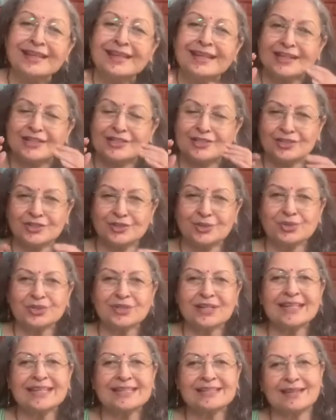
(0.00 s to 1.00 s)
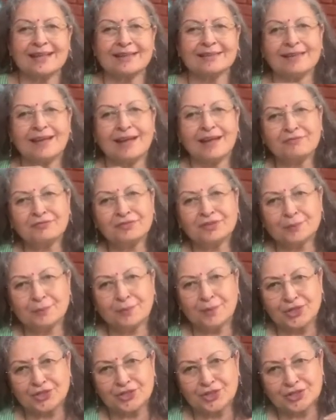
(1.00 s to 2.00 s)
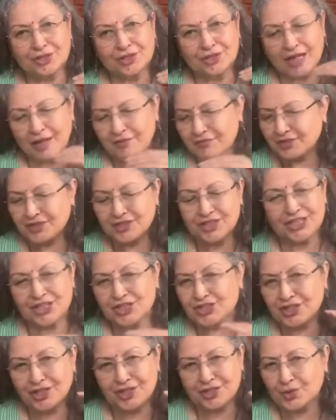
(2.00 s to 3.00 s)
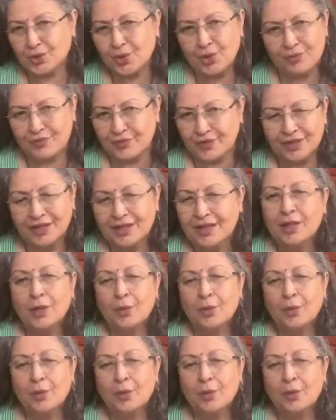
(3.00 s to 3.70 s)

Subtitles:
It is usually done after the teaching is over,